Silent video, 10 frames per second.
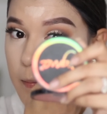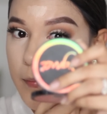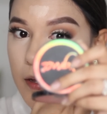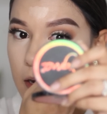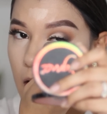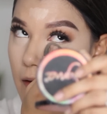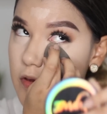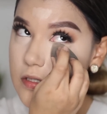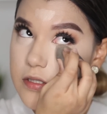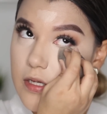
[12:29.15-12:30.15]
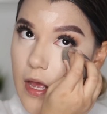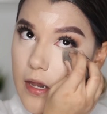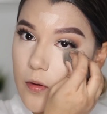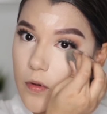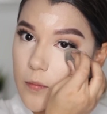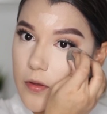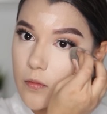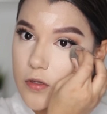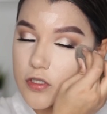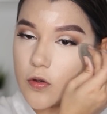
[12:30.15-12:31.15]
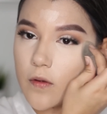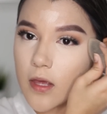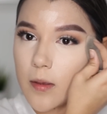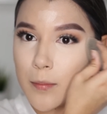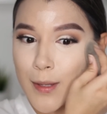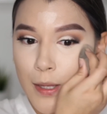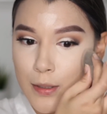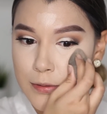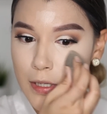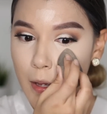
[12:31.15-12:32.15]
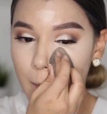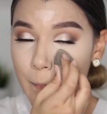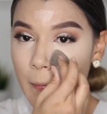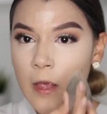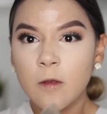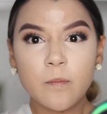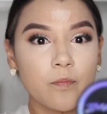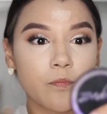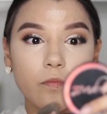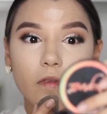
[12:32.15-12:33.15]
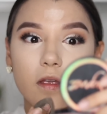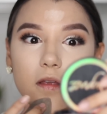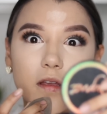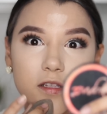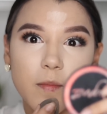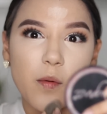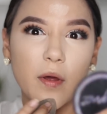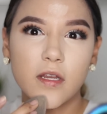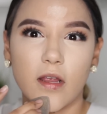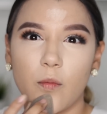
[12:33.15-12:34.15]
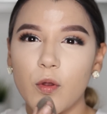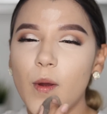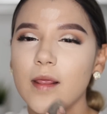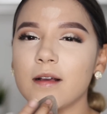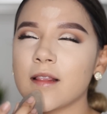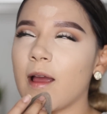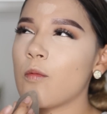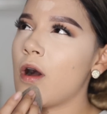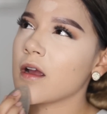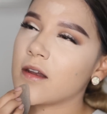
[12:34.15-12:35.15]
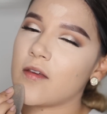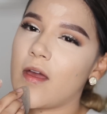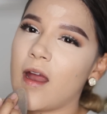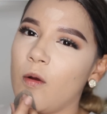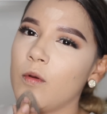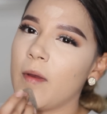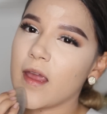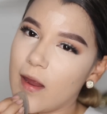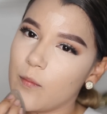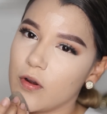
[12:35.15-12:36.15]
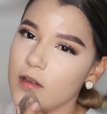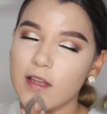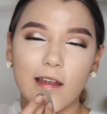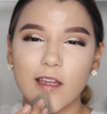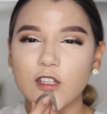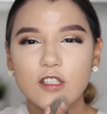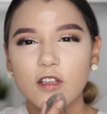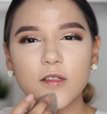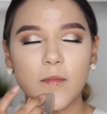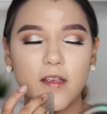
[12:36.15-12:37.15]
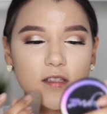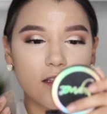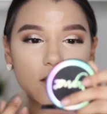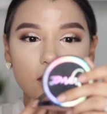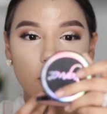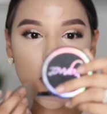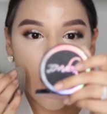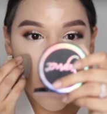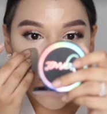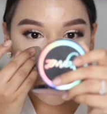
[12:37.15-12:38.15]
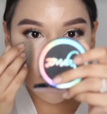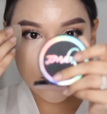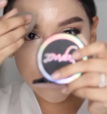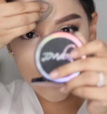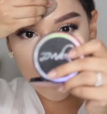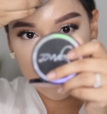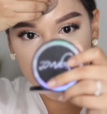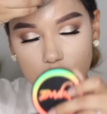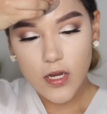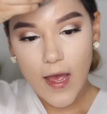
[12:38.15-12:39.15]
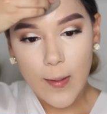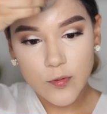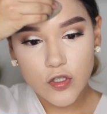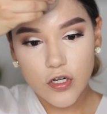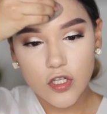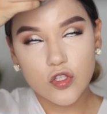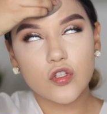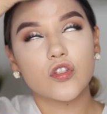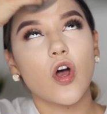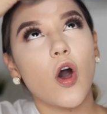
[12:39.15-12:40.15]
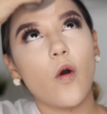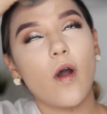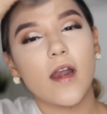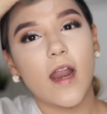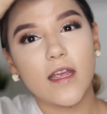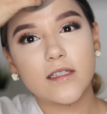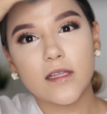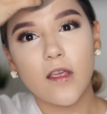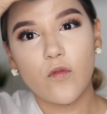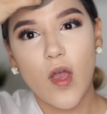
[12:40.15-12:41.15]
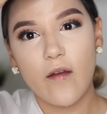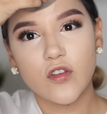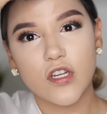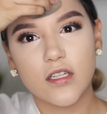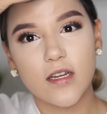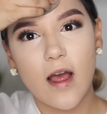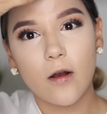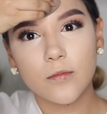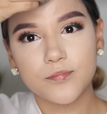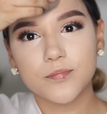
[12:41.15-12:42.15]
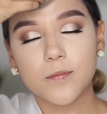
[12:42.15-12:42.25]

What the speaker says: but obviously I didn't want to be the one doing it because it's my wedding day. What do I look like walking down the aisle with my camera? Like, it just doesn't make sense. So I gave it to her and she captured it so nicely. If you haven't checked it out,